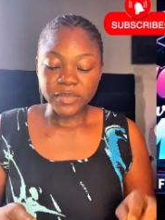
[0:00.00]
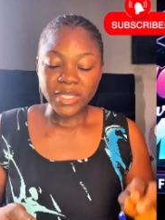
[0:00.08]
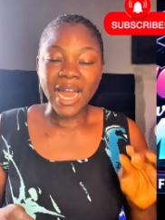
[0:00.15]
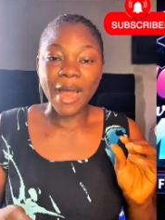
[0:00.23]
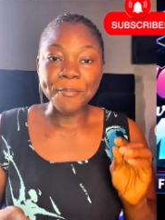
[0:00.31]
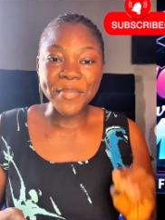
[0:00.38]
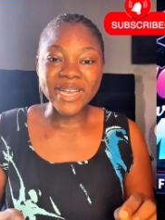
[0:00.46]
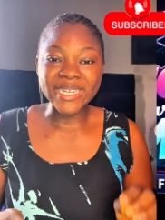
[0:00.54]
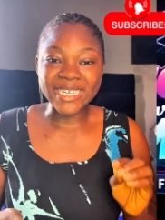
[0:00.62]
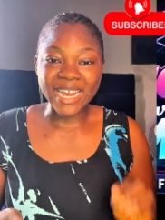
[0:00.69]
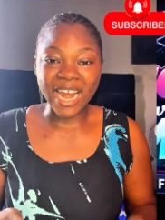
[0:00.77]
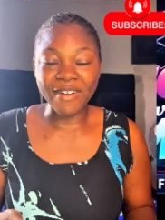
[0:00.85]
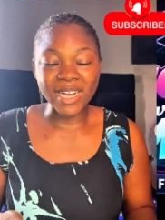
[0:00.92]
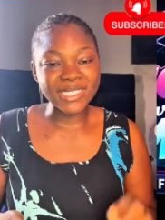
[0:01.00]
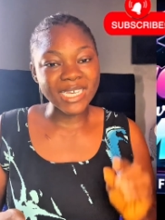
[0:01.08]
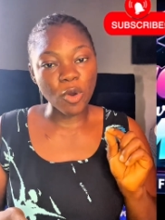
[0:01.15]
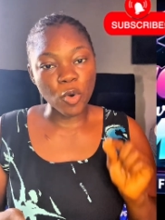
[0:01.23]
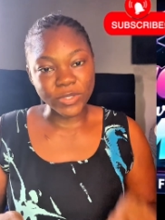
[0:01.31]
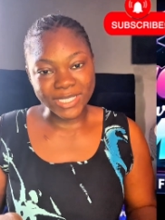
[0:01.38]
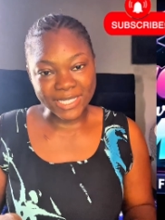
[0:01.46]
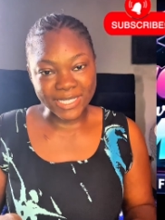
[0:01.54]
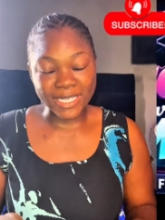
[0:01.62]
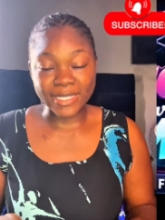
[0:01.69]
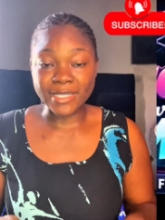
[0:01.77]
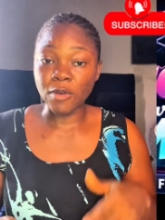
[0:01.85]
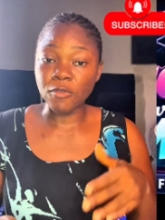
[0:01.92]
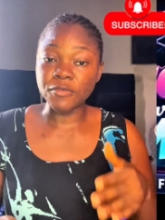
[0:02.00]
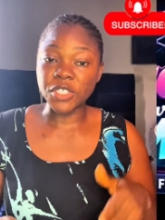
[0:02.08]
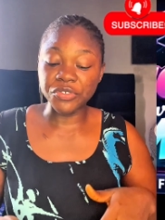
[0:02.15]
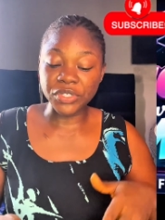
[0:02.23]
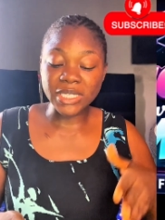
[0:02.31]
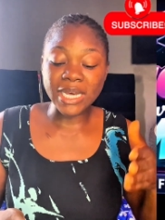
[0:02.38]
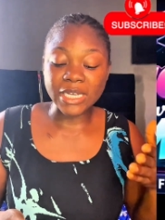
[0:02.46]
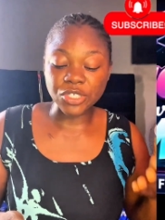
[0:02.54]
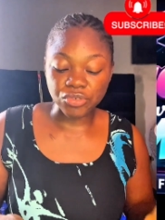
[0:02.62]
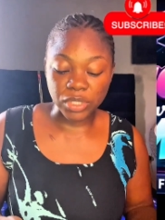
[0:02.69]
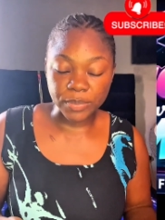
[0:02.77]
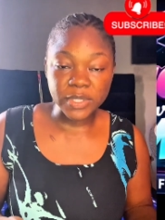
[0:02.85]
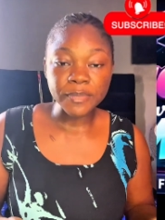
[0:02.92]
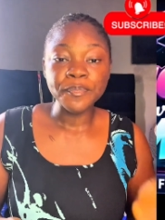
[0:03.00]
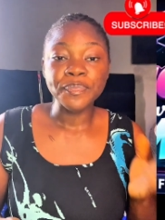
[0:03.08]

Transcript: and make the character consistent. Now we've generated our script.